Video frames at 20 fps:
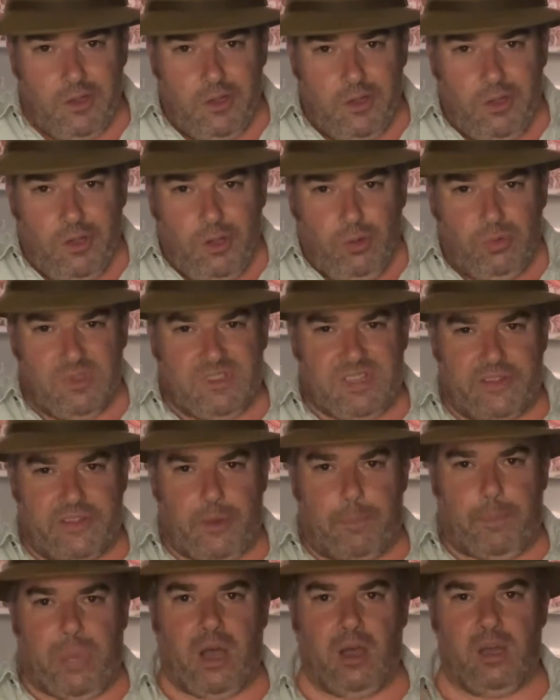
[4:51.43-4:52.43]
was that the
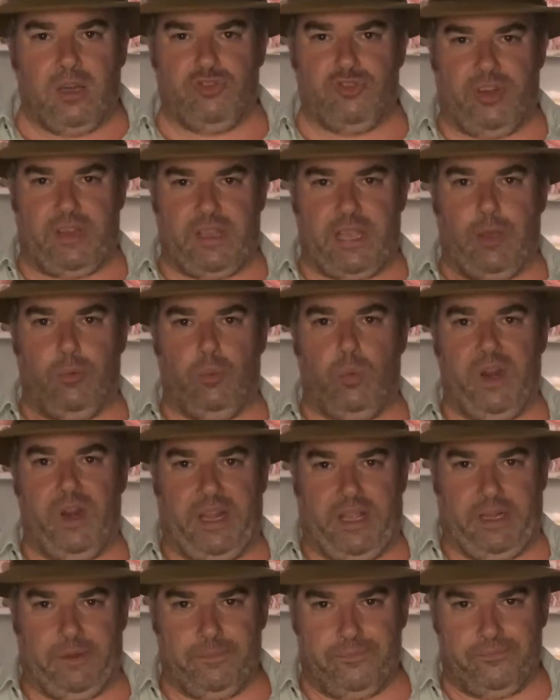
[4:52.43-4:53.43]
padre kept
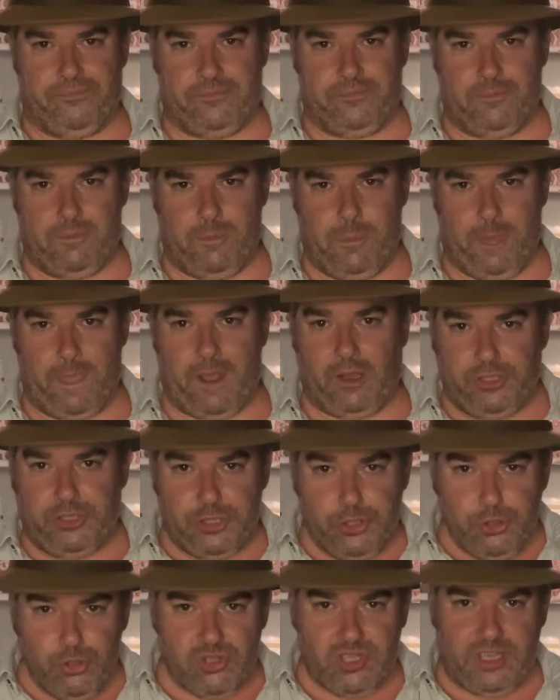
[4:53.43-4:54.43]
winning. Now,
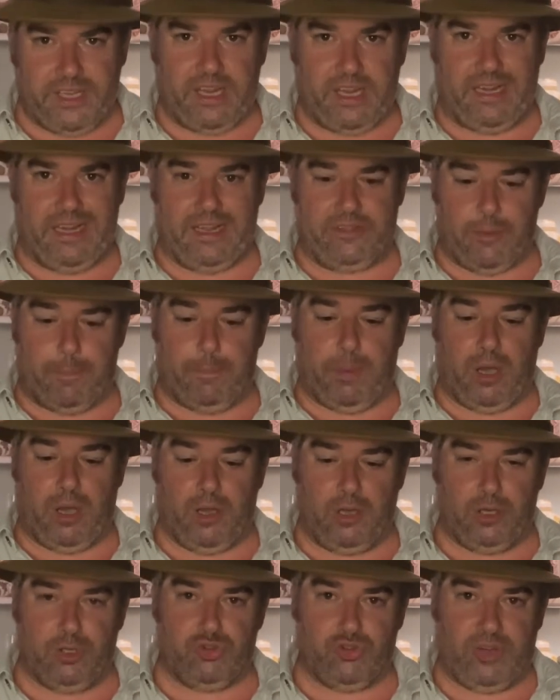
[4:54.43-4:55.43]
usually I let the
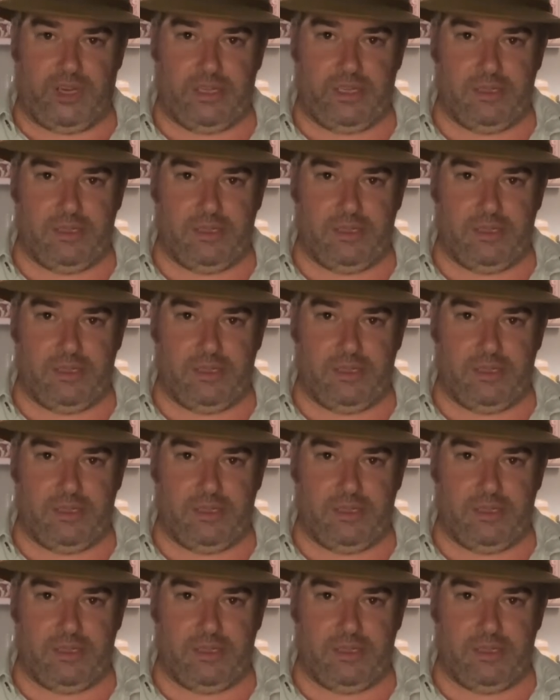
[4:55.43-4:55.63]
padre